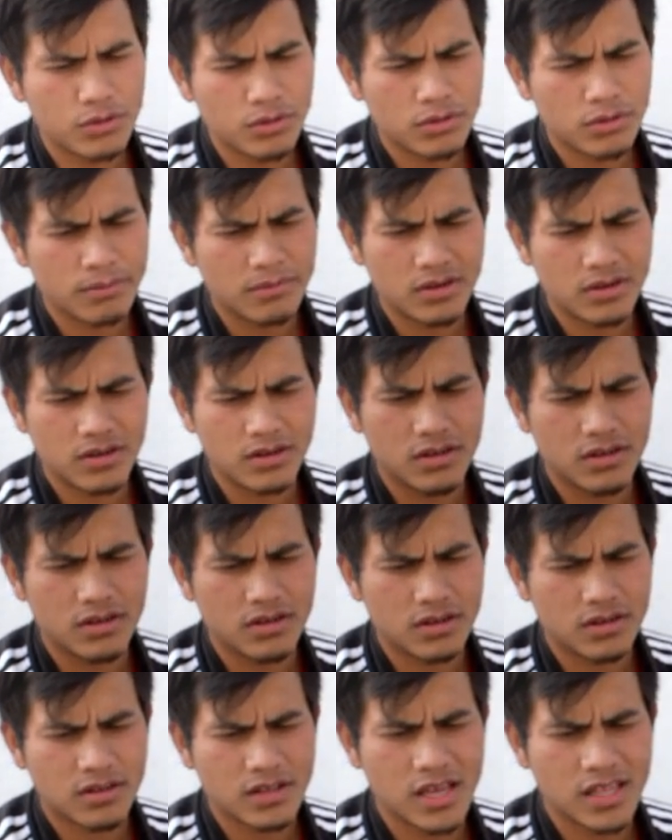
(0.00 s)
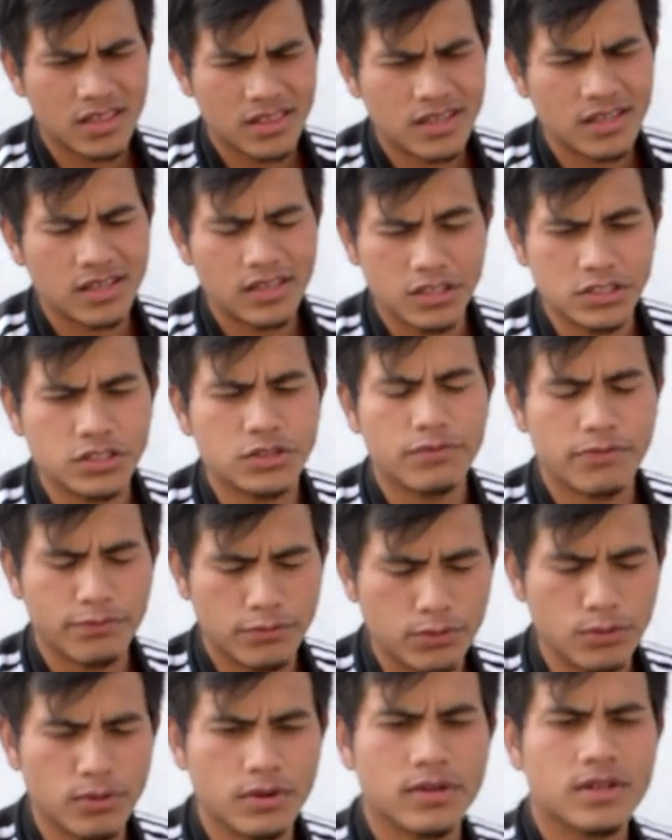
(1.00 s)
But I think it is
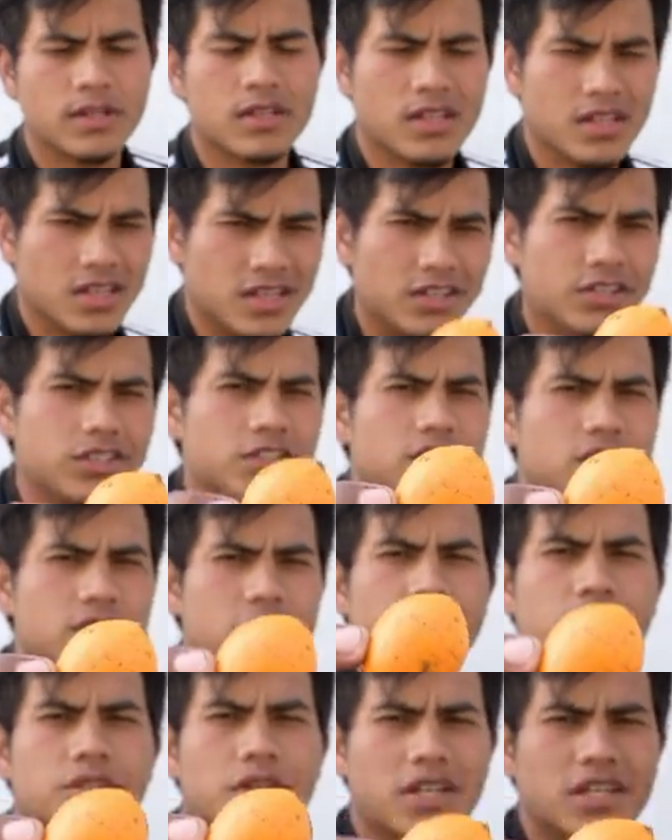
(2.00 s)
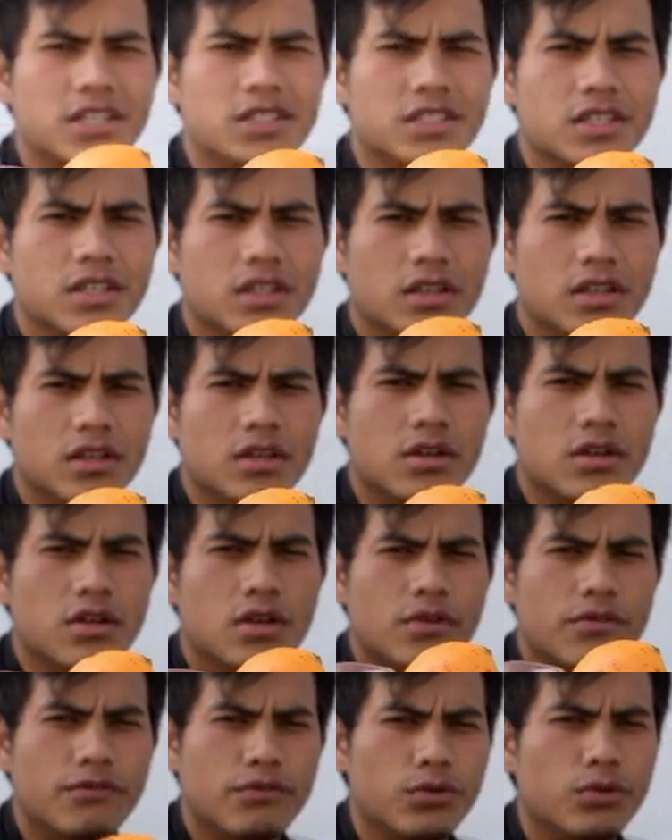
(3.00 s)
fruit. This is a traditional
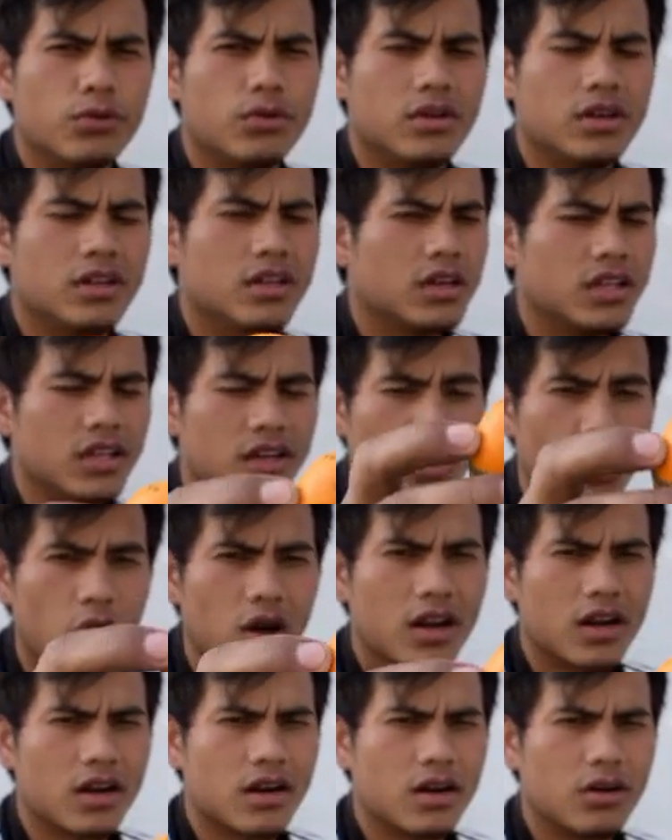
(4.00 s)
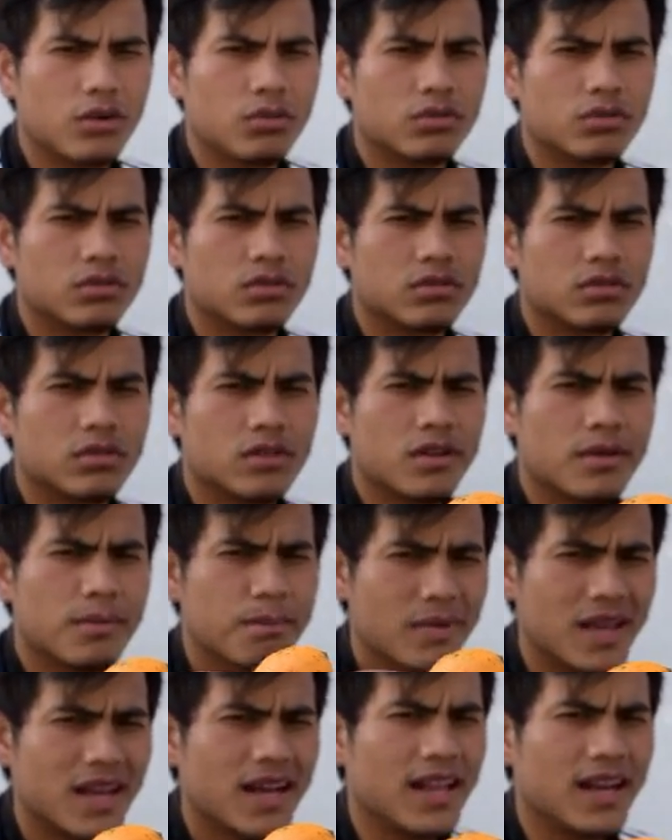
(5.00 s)
fruit in all around
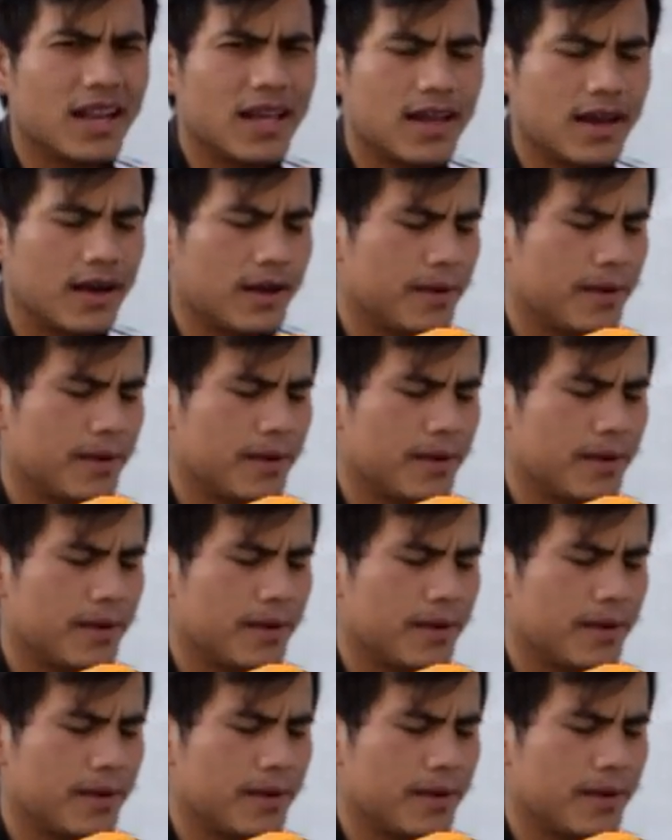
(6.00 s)
Meghalaya.